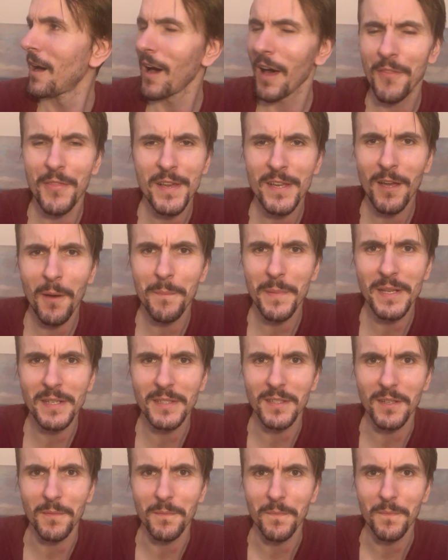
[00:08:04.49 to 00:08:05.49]
I think I'm being
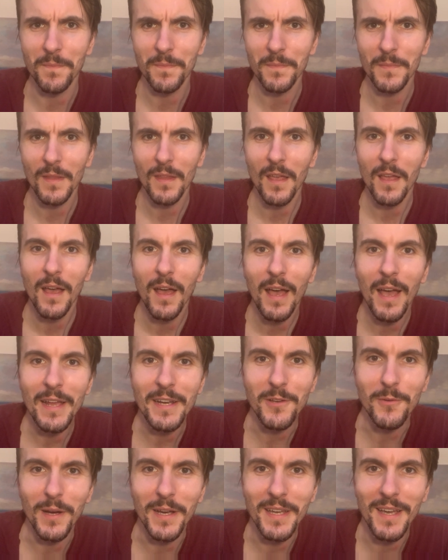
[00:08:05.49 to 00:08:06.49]
dumb.
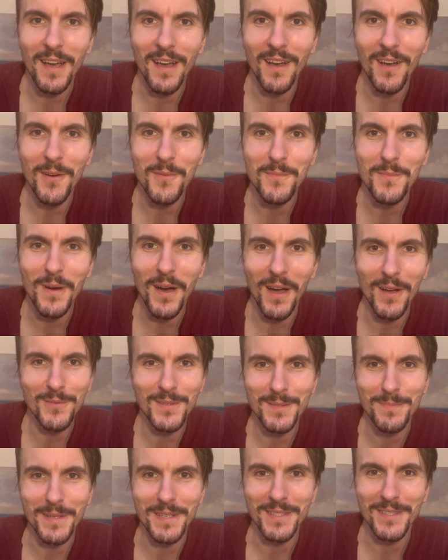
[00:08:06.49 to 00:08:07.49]
Anyway, I
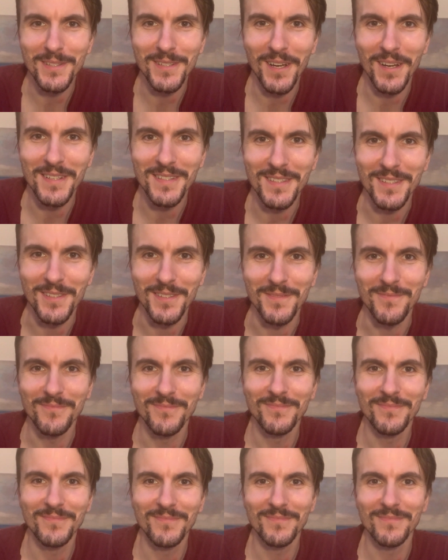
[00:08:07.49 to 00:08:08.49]
will speak to you guys soon.